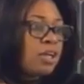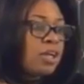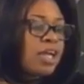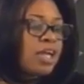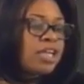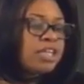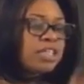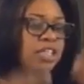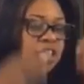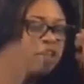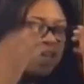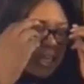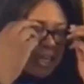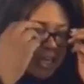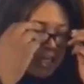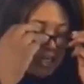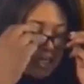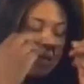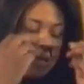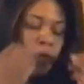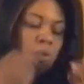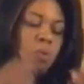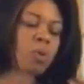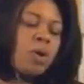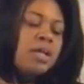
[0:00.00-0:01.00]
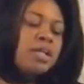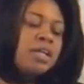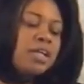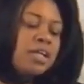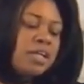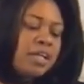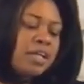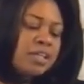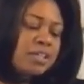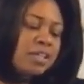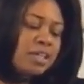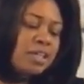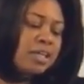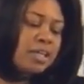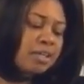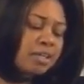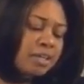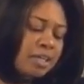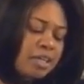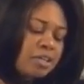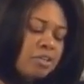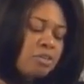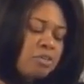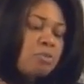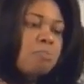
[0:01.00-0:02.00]
And, and you know what? It,
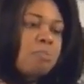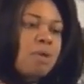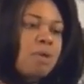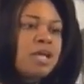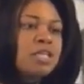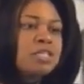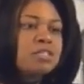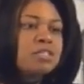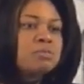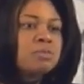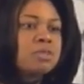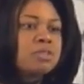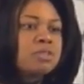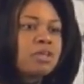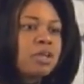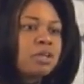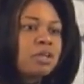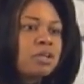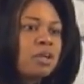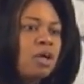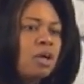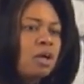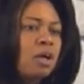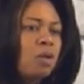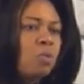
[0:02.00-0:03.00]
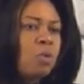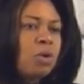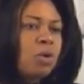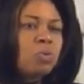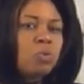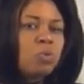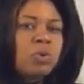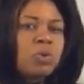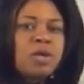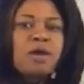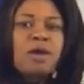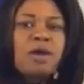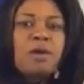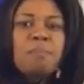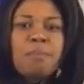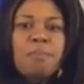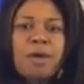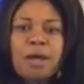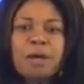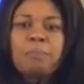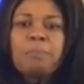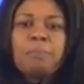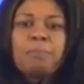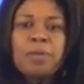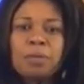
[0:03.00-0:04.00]
it reminds me that when we're
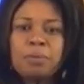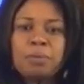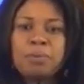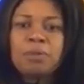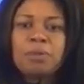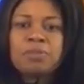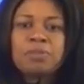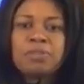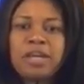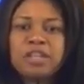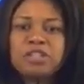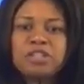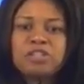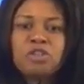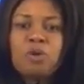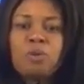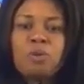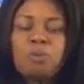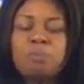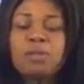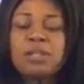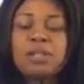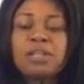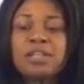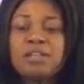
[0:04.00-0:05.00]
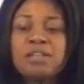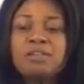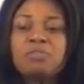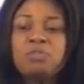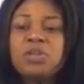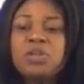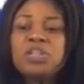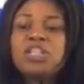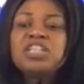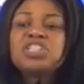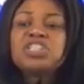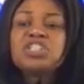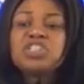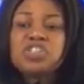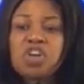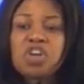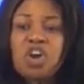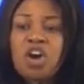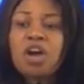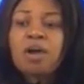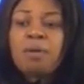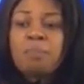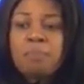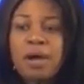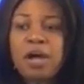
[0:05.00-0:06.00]
among people that don't believe, we need to
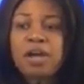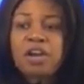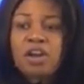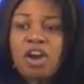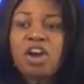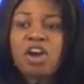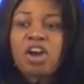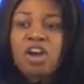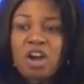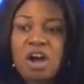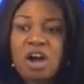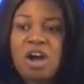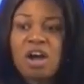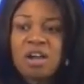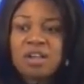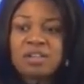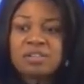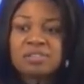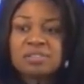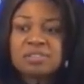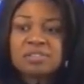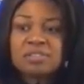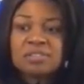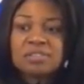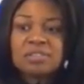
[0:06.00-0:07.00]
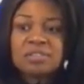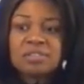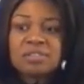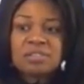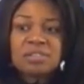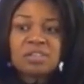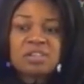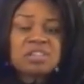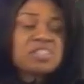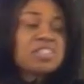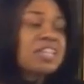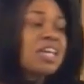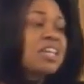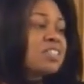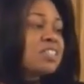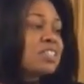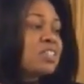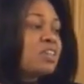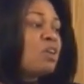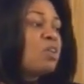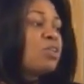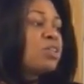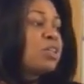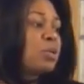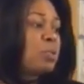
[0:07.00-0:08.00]
talk about our God, because that's
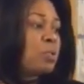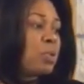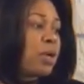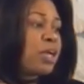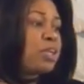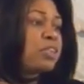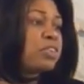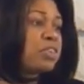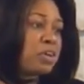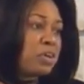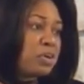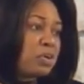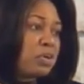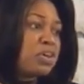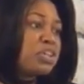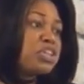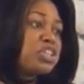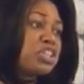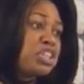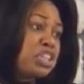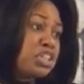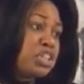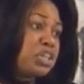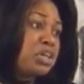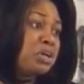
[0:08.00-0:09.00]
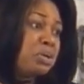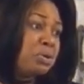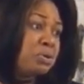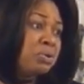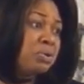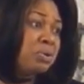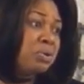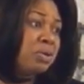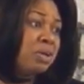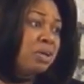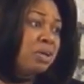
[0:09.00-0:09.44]
the only way they're going to know